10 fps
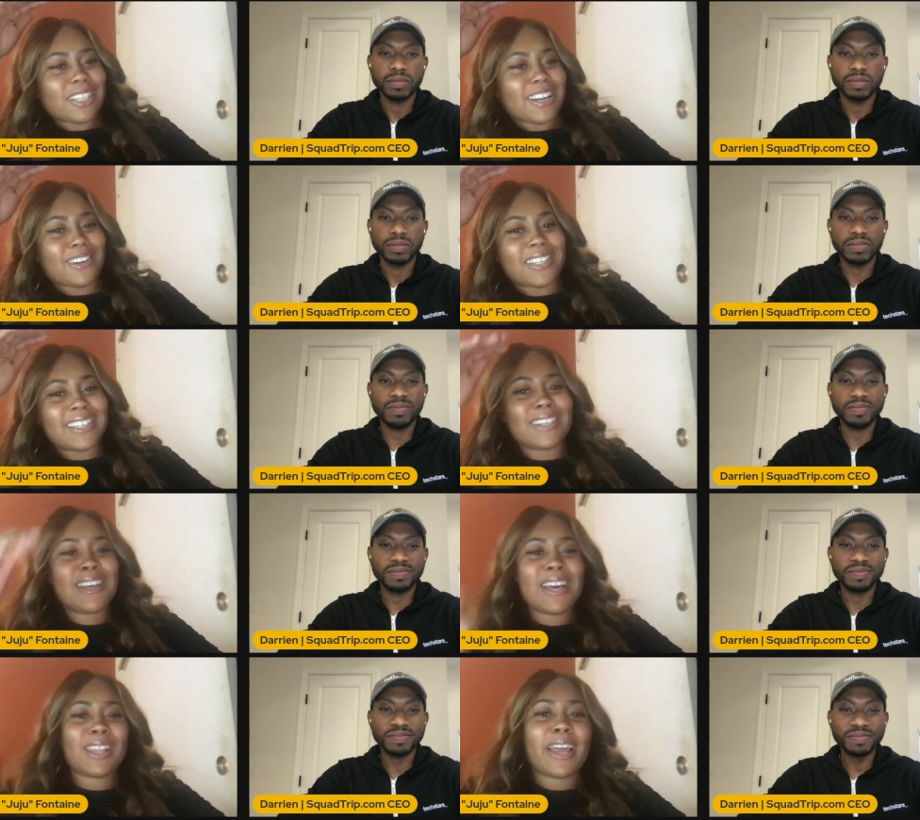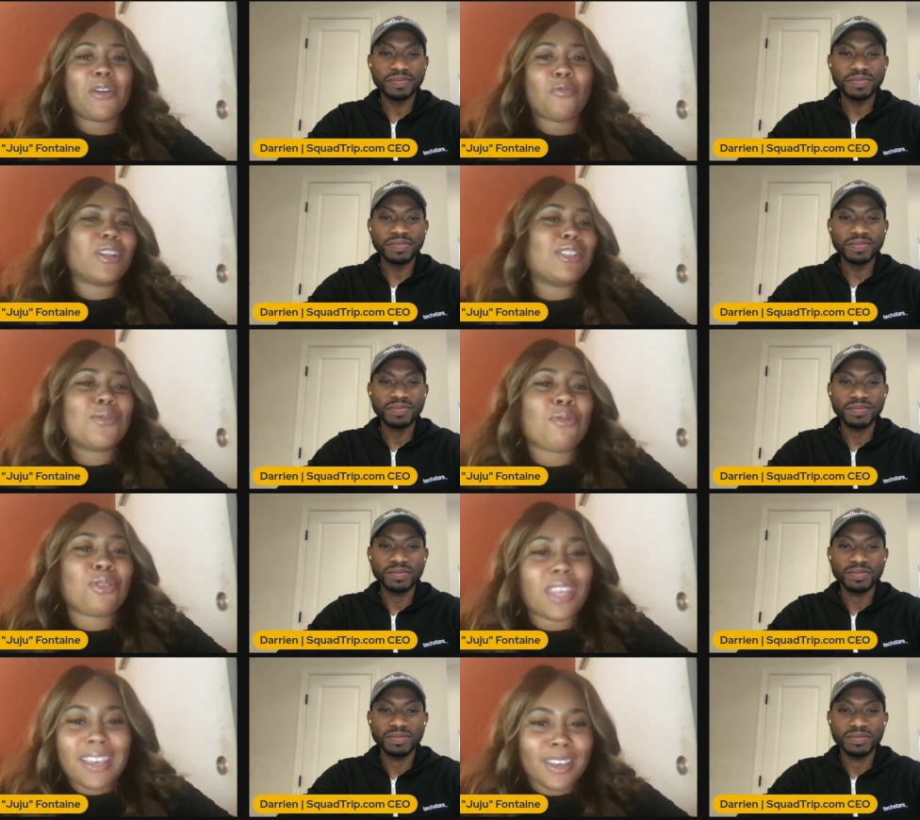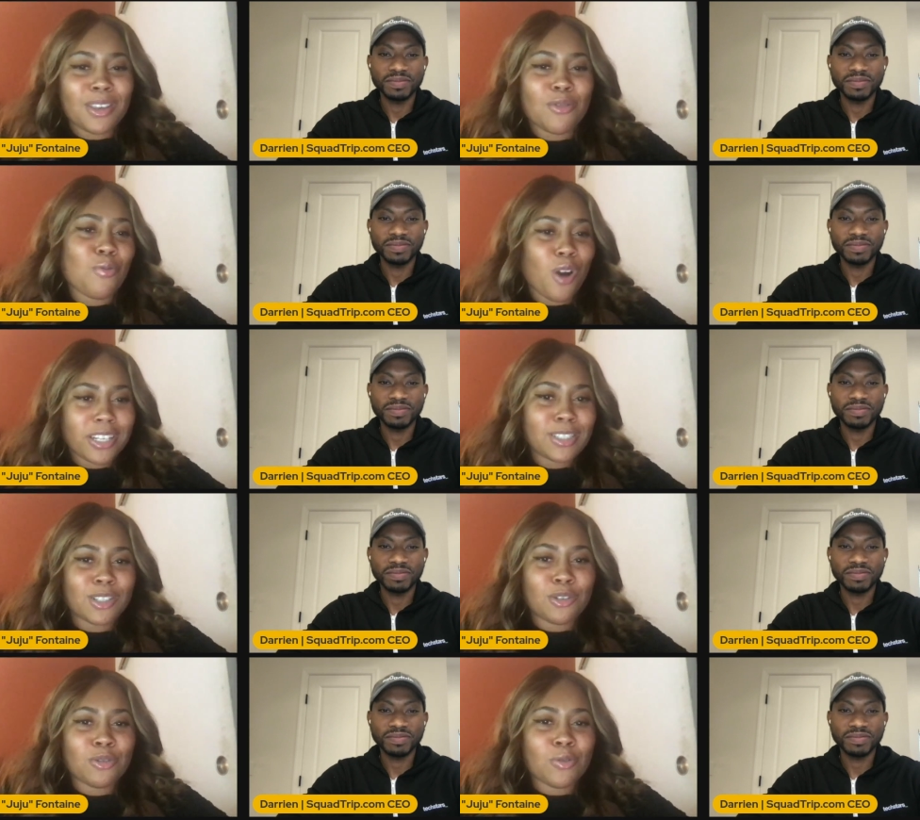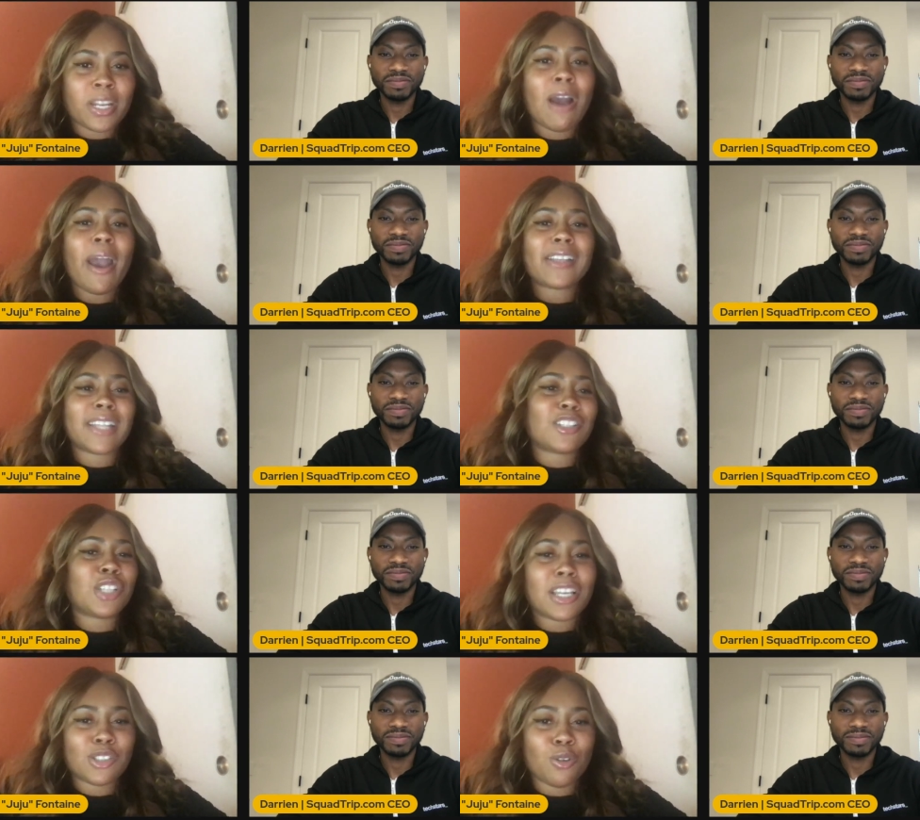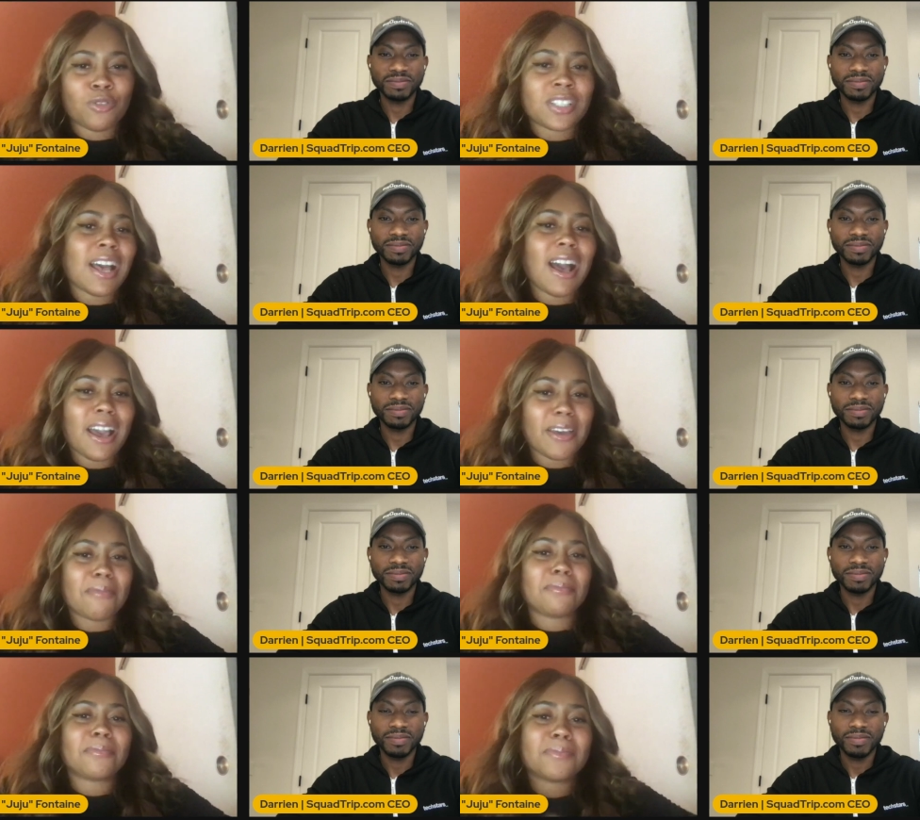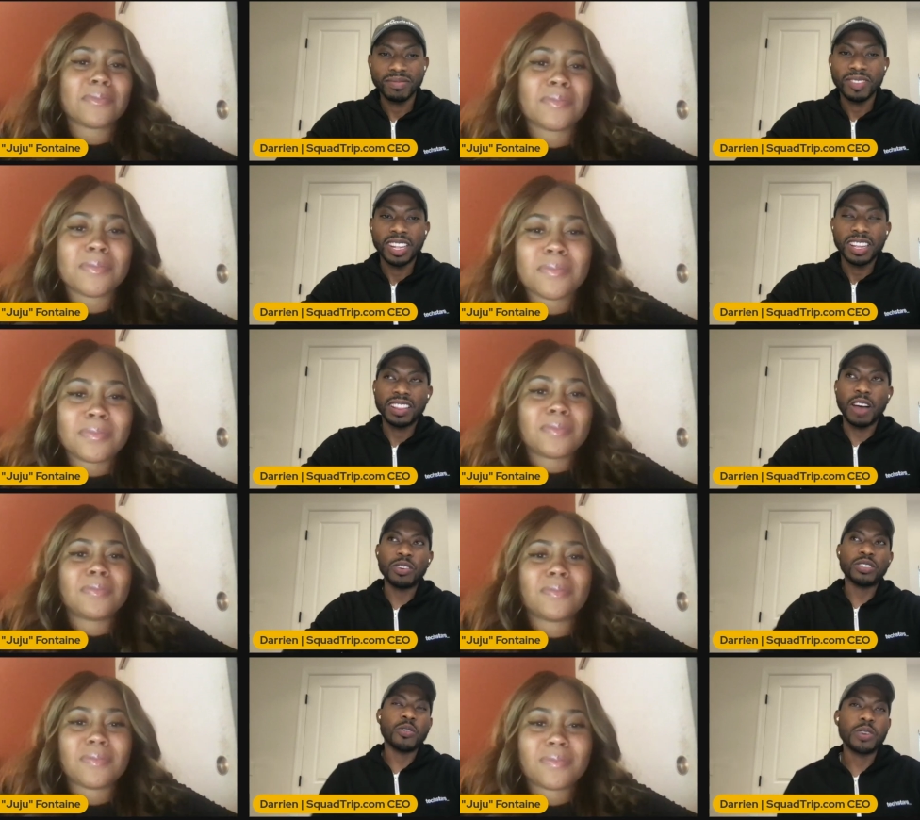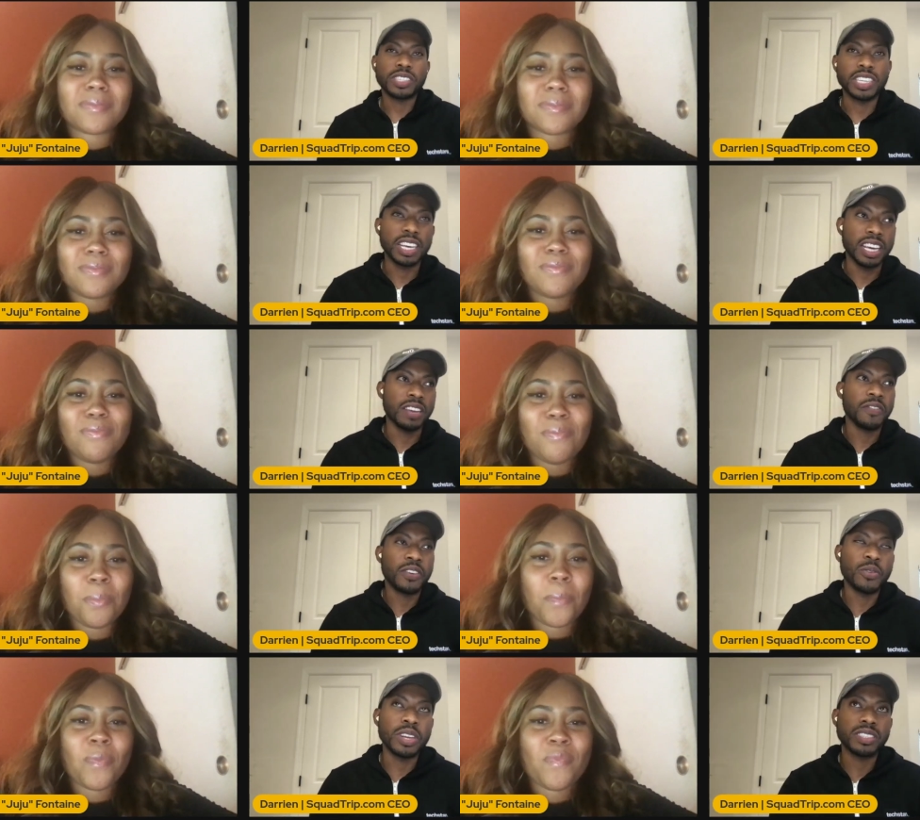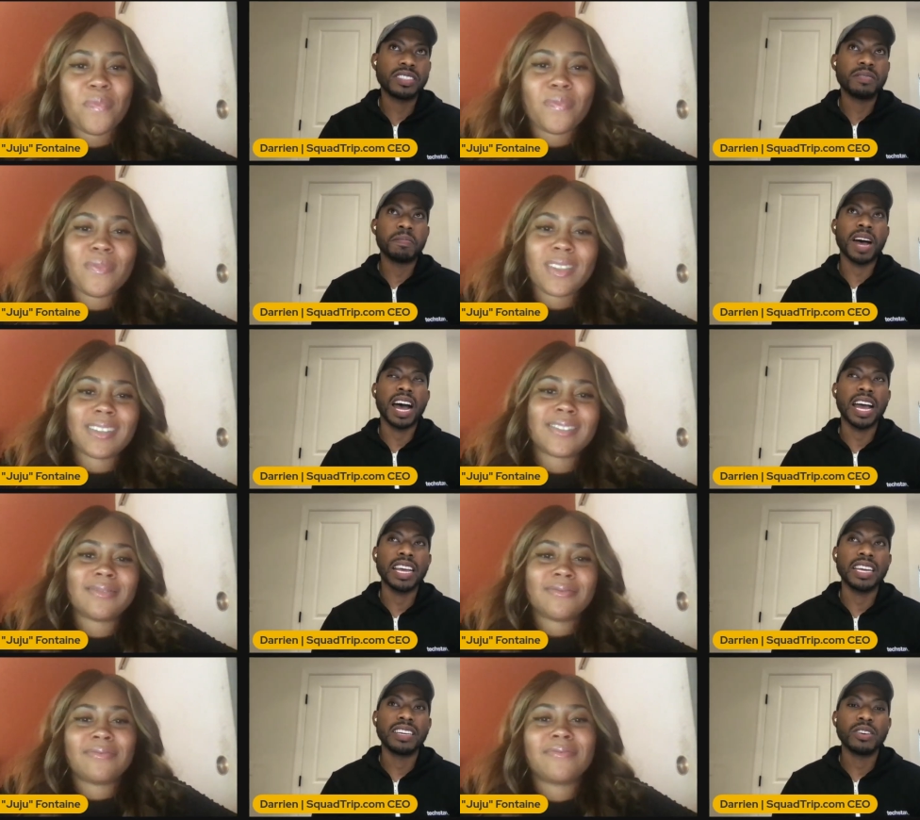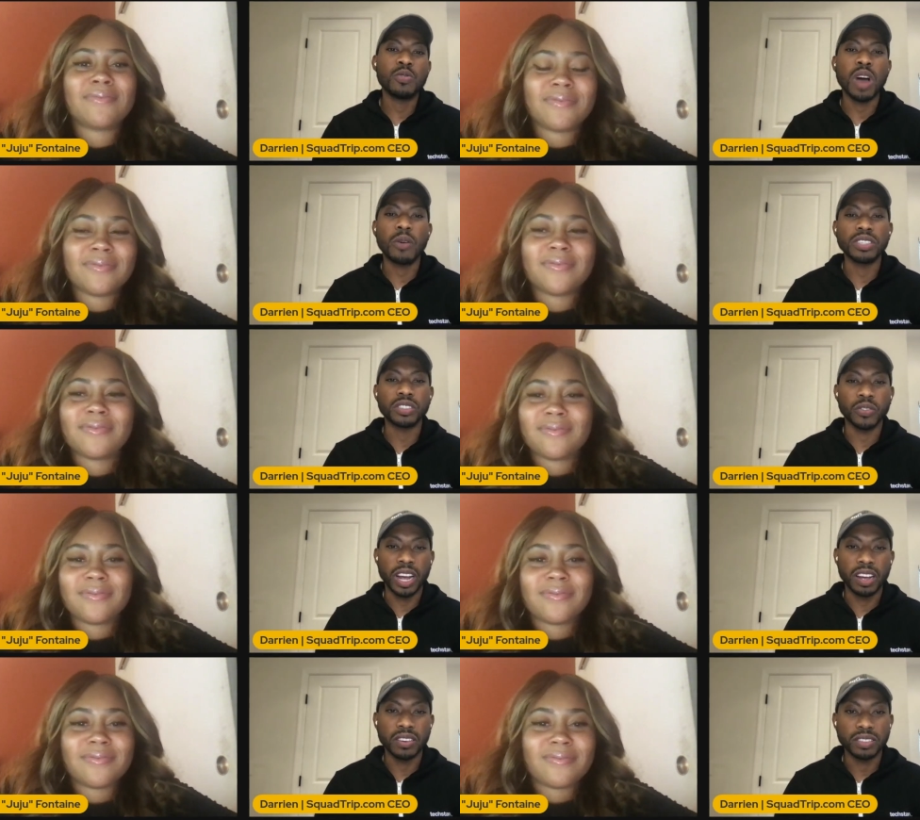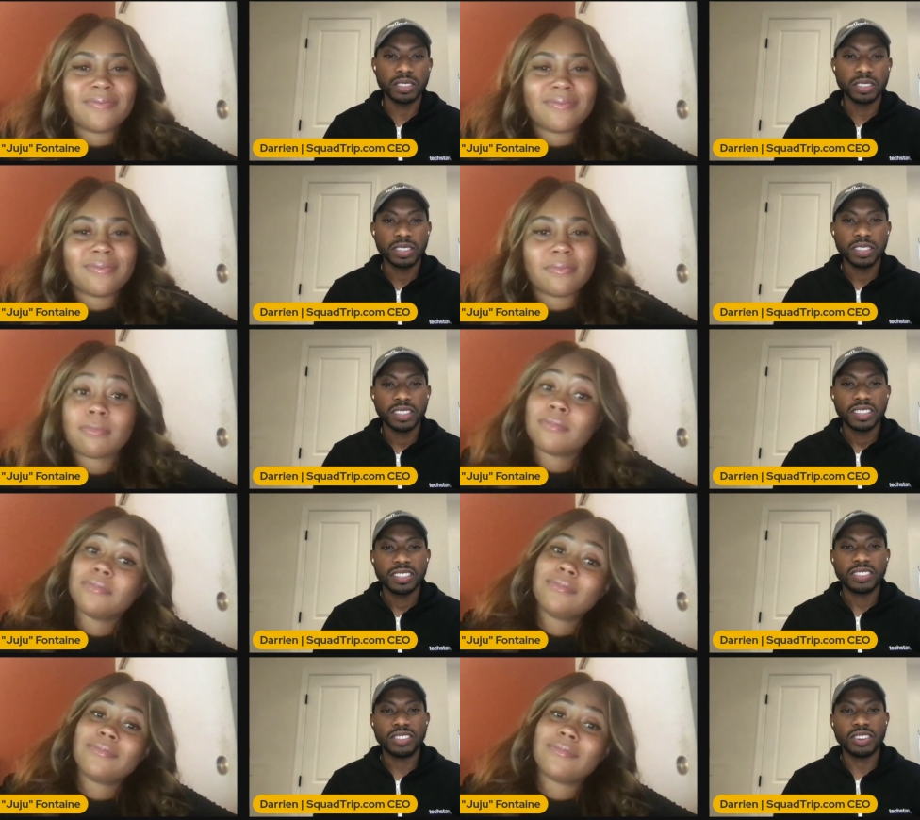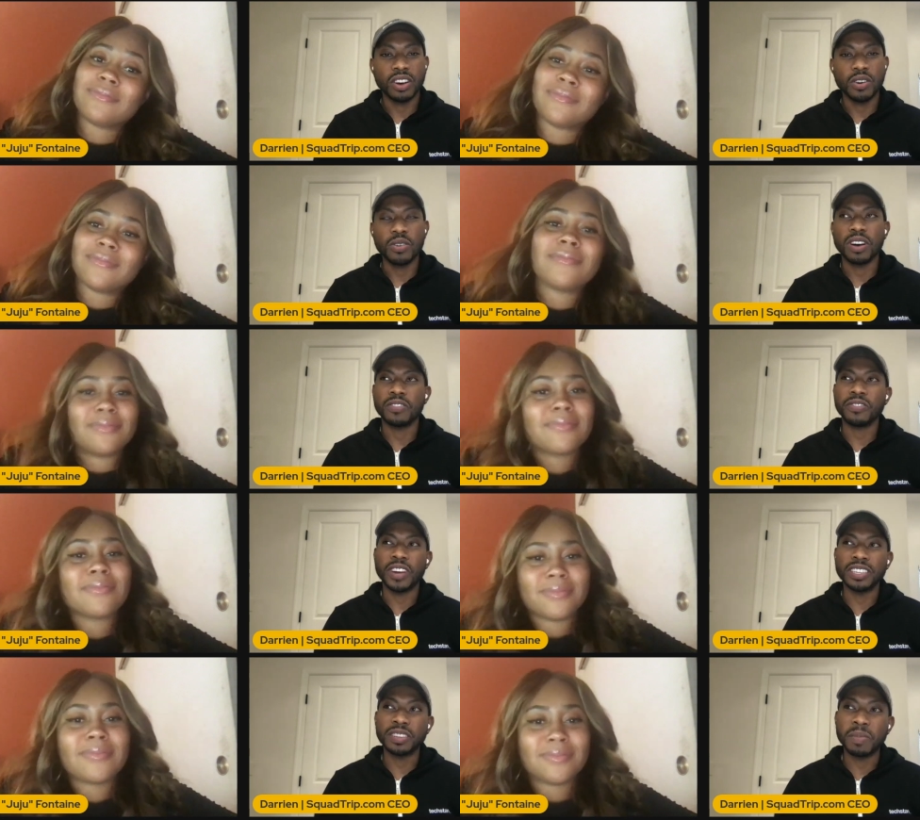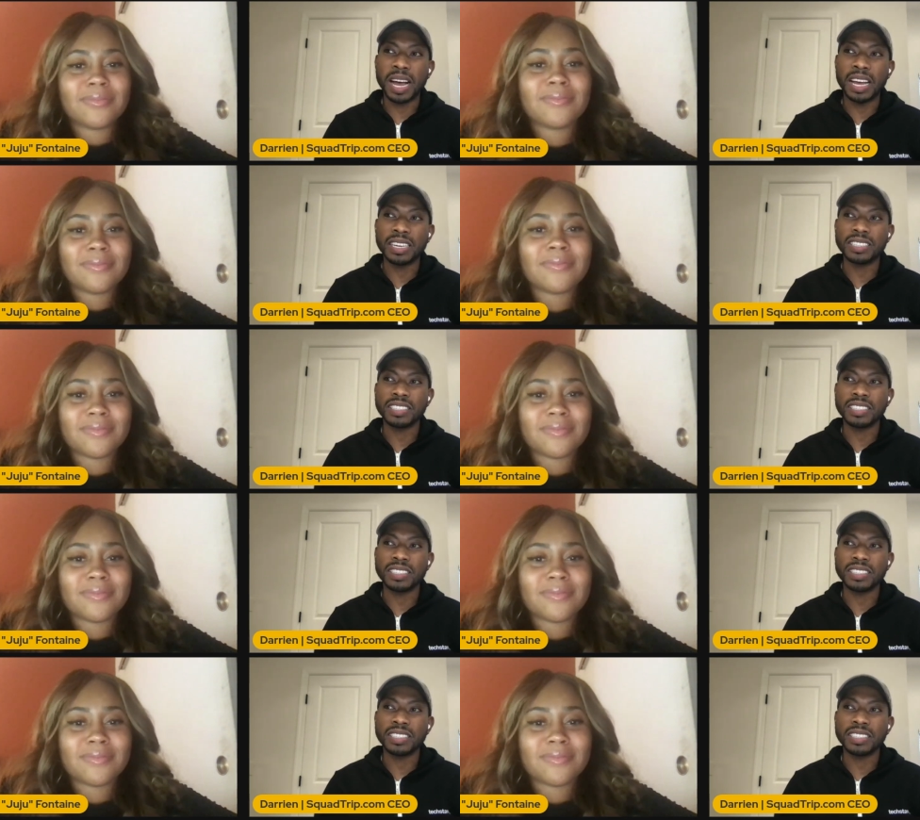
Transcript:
Speaker 1: Darrien, mm. like what did you think you wanted to do and how has that changed over time?
Speaker 2: that was always influenced by who I was around. Mm. So a friend of mine,